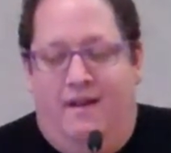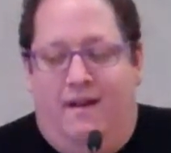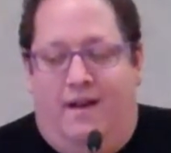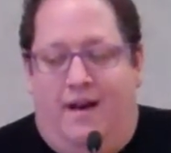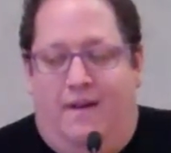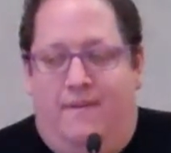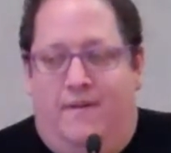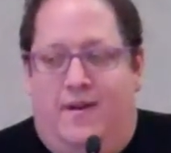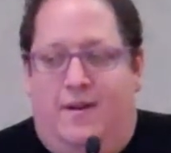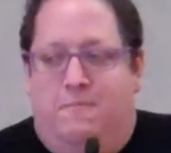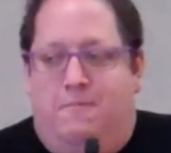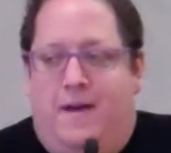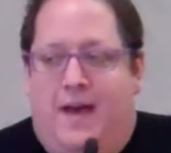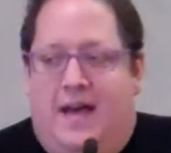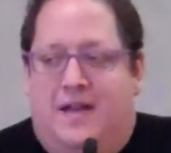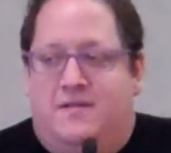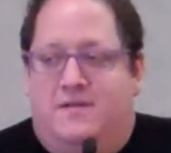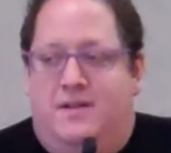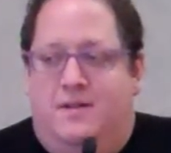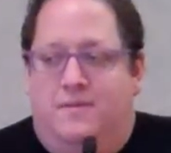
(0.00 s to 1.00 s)
I'm very
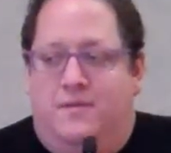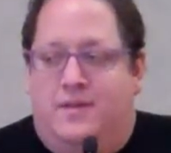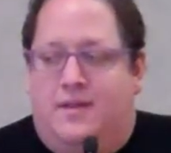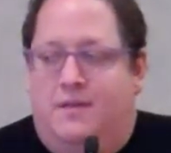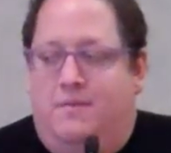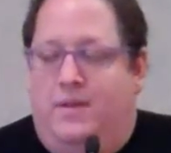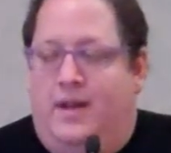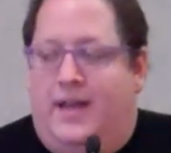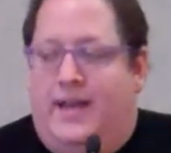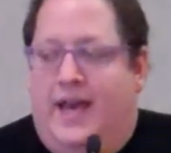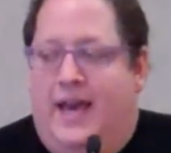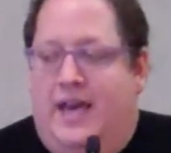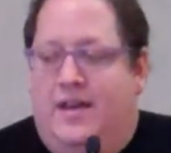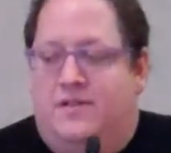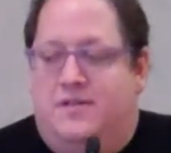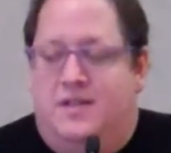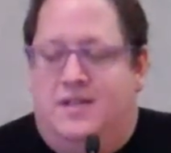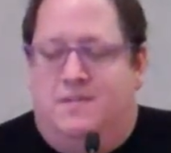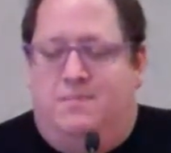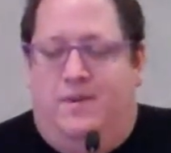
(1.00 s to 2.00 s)
passionate with
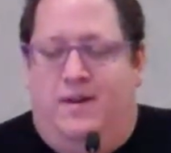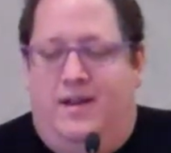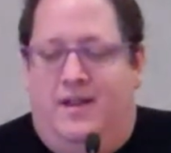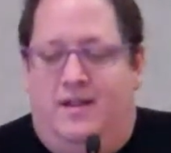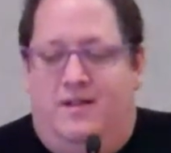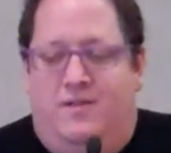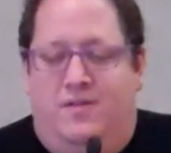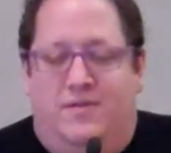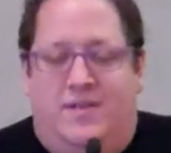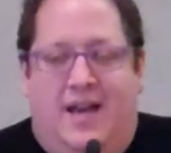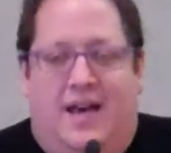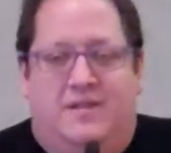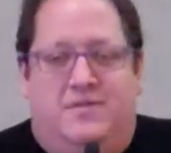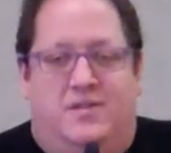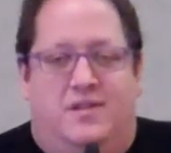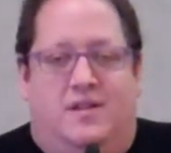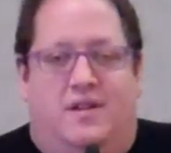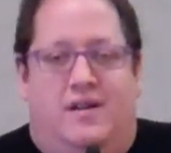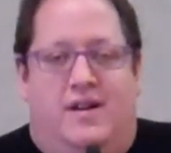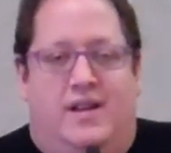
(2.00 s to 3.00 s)
communications. But in
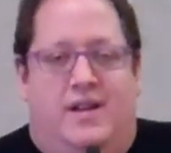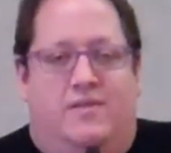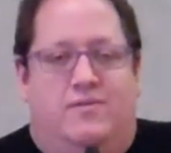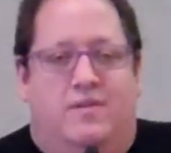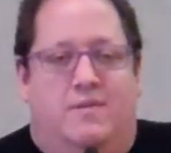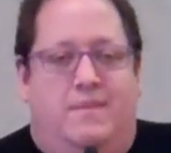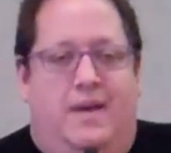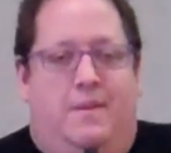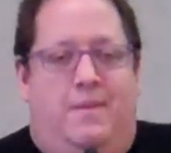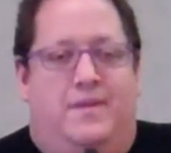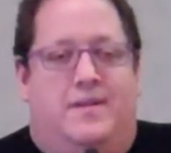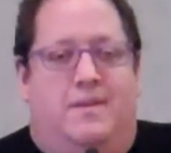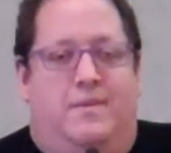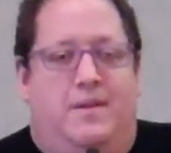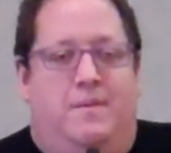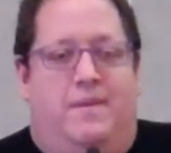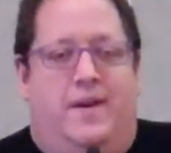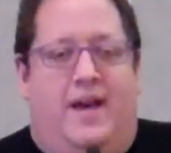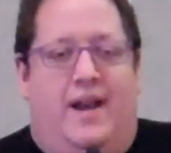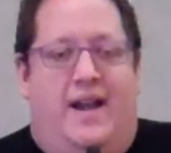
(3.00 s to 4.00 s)
2009, I thought maybe
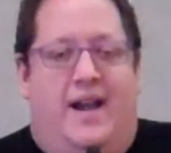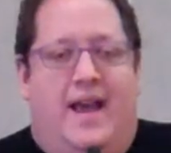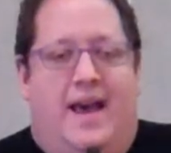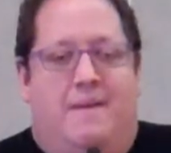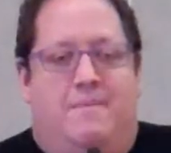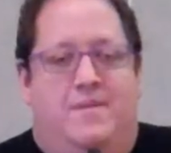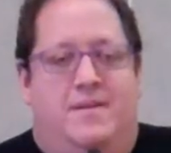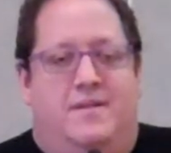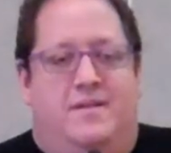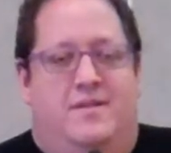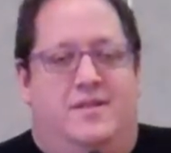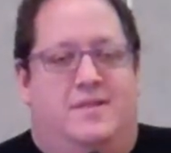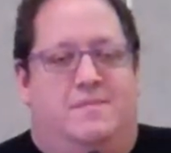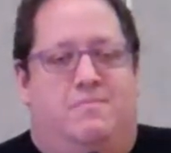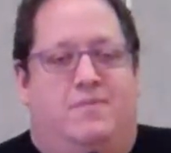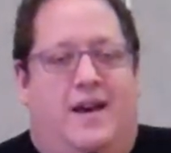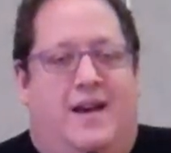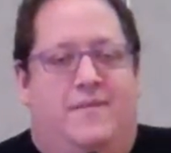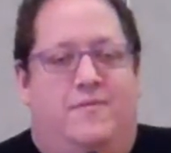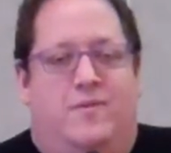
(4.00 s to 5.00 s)
something bad had happened to this
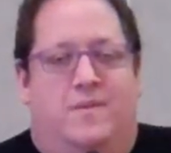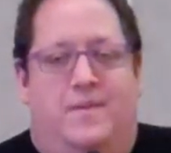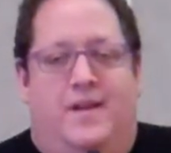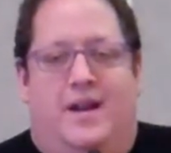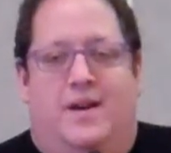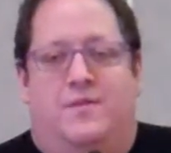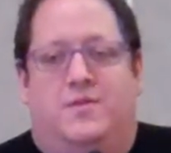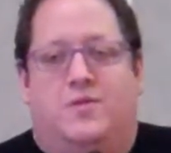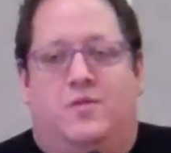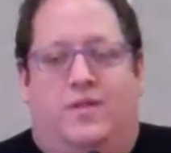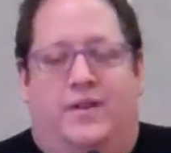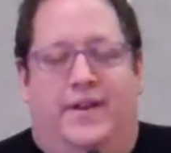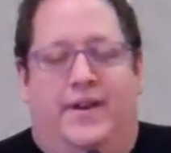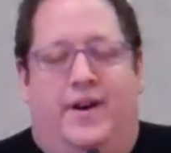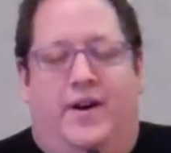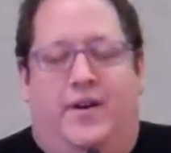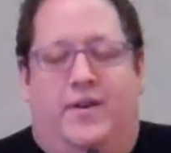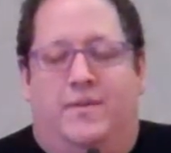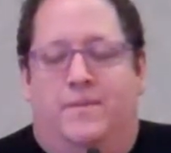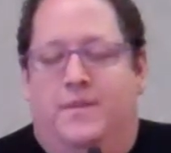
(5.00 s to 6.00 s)
platform that I was calling
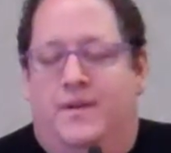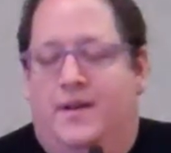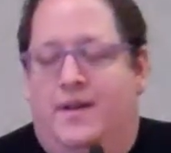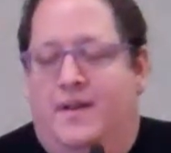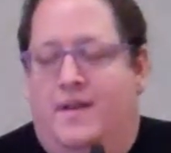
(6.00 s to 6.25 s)
home.